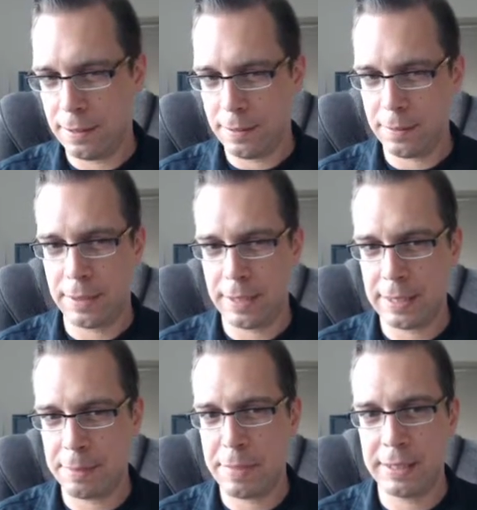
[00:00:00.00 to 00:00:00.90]
Does that make
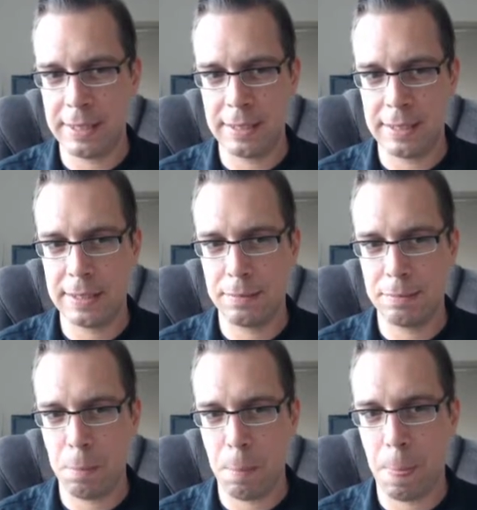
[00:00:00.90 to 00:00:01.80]
sense?
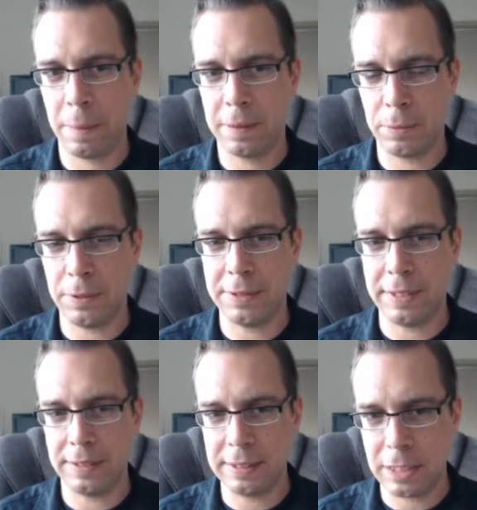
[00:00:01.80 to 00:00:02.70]
So we're using list
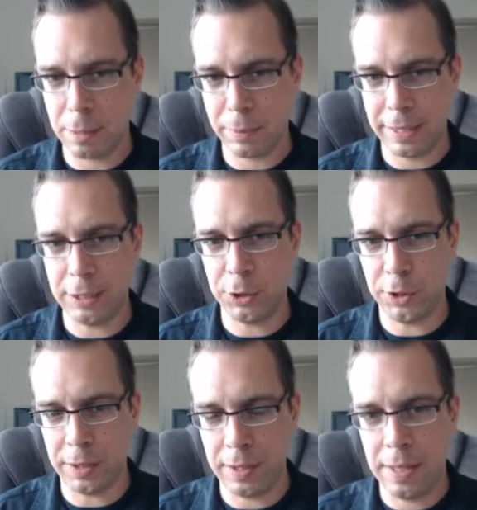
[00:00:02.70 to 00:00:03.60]
comprehension
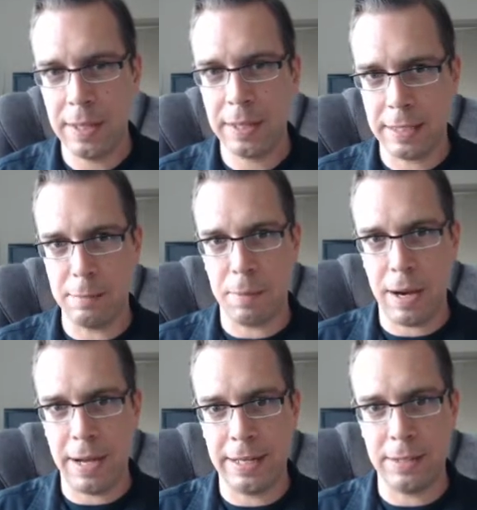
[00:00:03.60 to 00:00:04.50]
combined
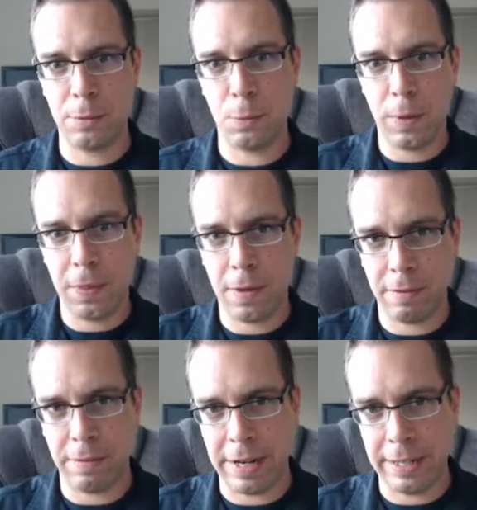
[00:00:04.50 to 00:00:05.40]
with a
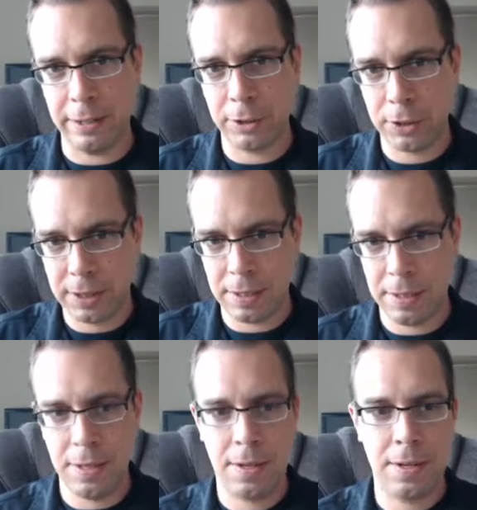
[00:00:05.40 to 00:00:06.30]
range.
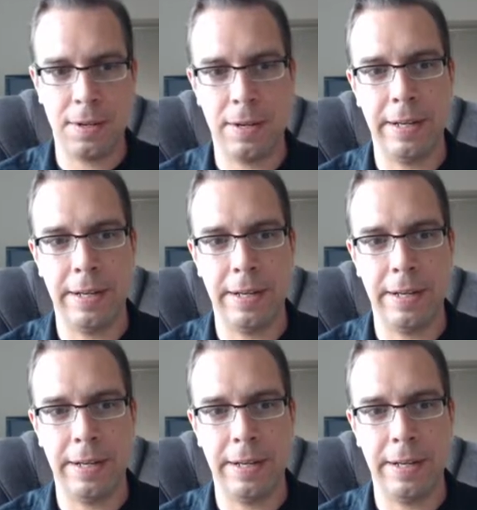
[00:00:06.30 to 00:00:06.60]
All right.